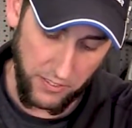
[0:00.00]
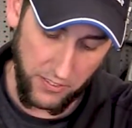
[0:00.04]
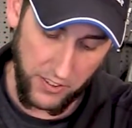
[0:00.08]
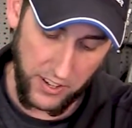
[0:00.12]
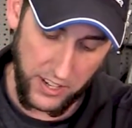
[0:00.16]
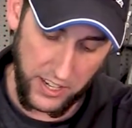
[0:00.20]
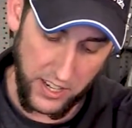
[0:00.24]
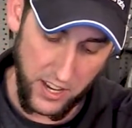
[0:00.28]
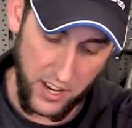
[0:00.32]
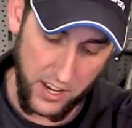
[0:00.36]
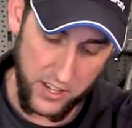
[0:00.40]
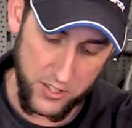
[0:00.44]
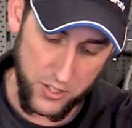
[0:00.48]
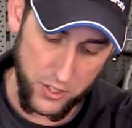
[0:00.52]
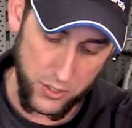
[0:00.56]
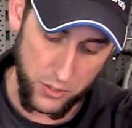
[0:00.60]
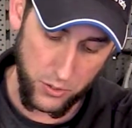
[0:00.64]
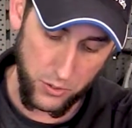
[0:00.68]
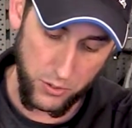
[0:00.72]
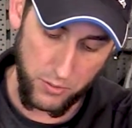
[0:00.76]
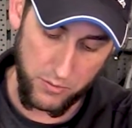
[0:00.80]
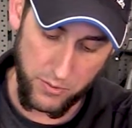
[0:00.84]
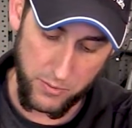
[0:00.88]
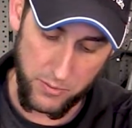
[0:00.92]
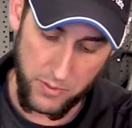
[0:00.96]
the fitting
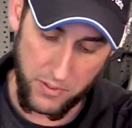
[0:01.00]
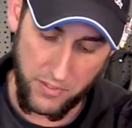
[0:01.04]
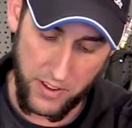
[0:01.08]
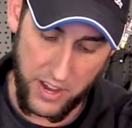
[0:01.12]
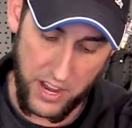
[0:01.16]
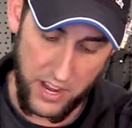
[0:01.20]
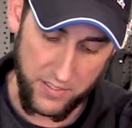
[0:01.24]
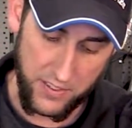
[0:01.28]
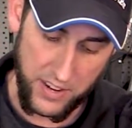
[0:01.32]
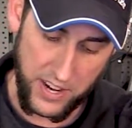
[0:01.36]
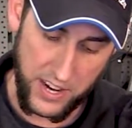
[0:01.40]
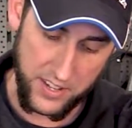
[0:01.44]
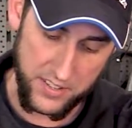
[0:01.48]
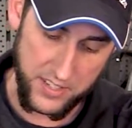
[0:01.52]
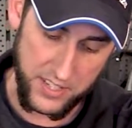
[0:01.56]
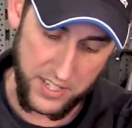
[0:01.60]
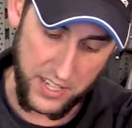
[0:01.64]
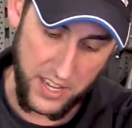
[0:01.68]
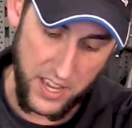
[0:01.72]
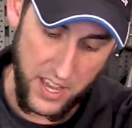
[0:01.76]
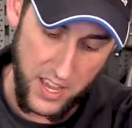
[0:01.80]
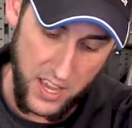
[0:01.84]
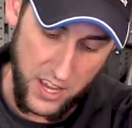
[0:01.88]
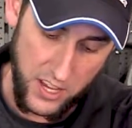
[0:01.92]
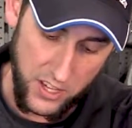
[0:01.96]
unscrewed from the valve
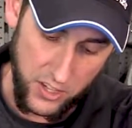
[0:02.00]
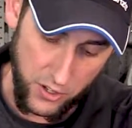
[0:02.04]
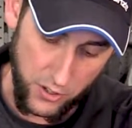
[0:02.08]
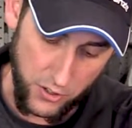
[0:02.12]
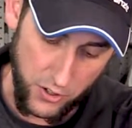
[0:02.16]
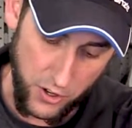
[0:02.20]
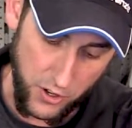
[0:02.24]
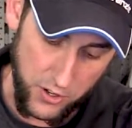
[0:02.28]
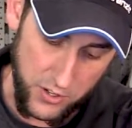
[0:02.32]
housing, you'll